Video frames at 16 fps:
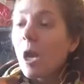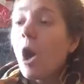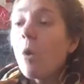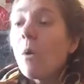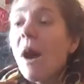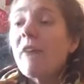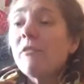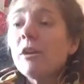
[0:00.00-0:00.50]

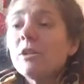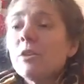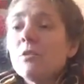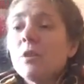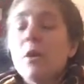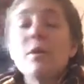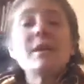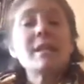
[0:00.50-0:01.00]
Oh, I've also
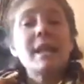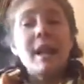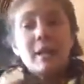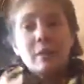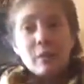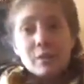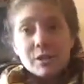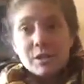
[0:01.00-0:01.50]
noticed, and I
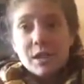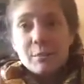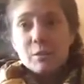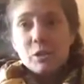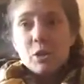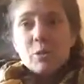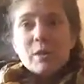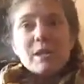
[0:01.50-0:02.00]
looked this up
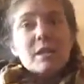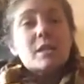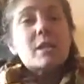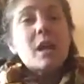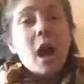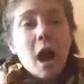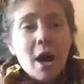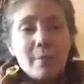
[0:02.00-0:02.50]
too, is it's
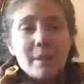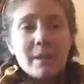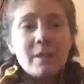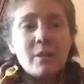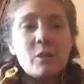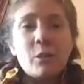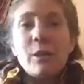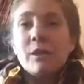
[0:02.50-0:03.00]

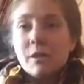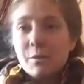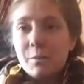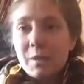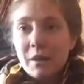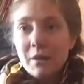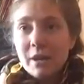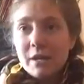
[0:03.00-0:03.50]
common during this
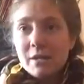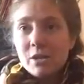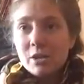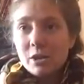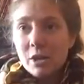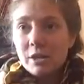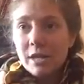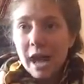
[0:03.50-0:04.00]
period to
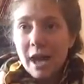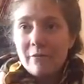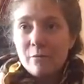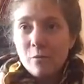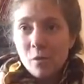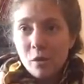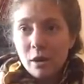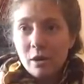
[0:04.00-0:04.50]
start to have
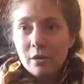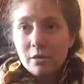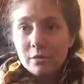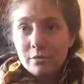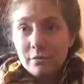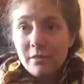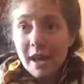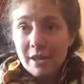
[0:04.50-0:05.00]
more
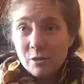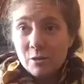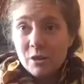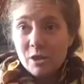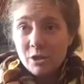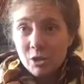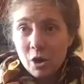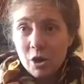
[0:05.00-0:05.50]
vaginal
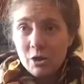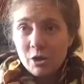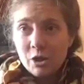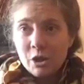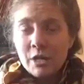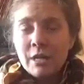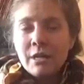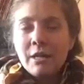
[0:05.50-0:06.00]

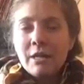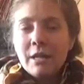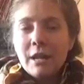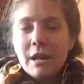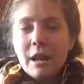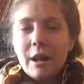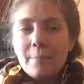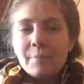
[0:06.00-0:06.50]
discharge.
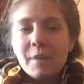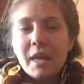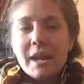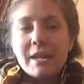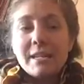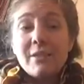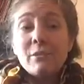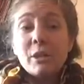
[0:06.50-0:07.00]
And
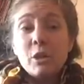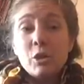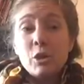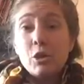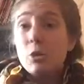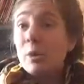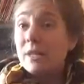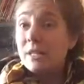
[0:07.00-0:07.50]
I definitely
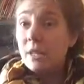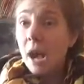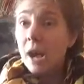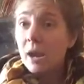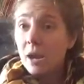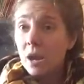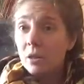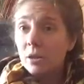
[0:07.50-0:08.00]
do. It's
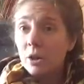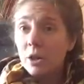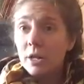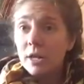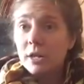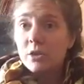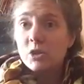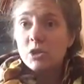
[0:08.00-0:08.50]
not
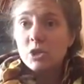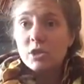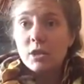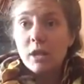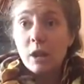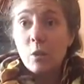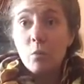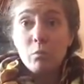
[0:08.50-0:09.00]
colored. It's just
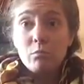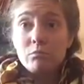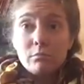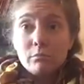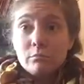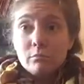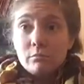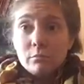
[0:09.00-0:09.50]
like
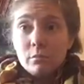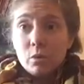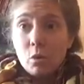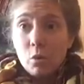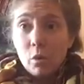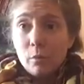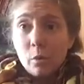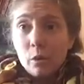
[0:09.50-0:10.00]

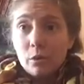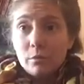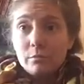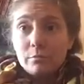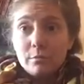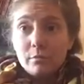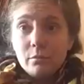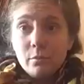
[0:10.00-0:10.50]

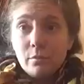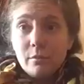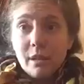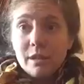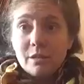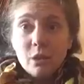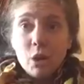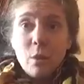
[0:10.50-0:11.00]
normal,
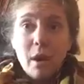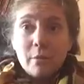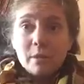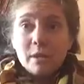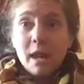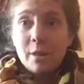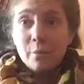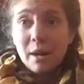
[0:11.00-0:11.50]
as though I
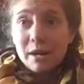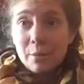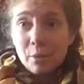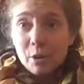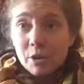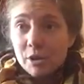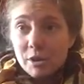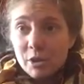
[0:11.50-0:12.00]
was not a pregnant
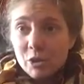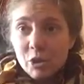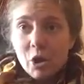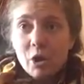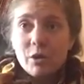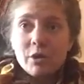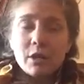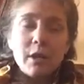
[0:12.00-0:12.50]
person
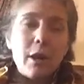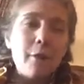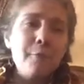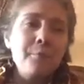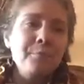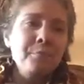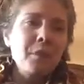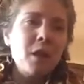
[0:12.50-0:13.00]
discharge,
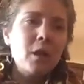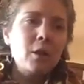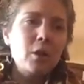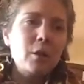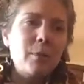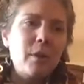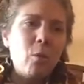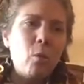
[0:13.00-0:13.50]
a
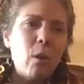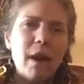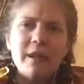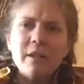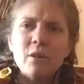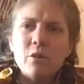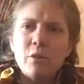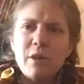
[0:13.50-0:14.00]
little bit
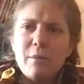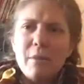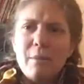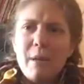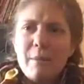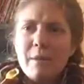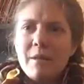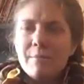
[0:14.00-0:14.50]
white and creamy
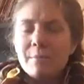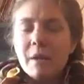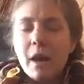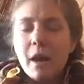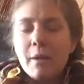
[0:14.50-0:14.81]
maybe.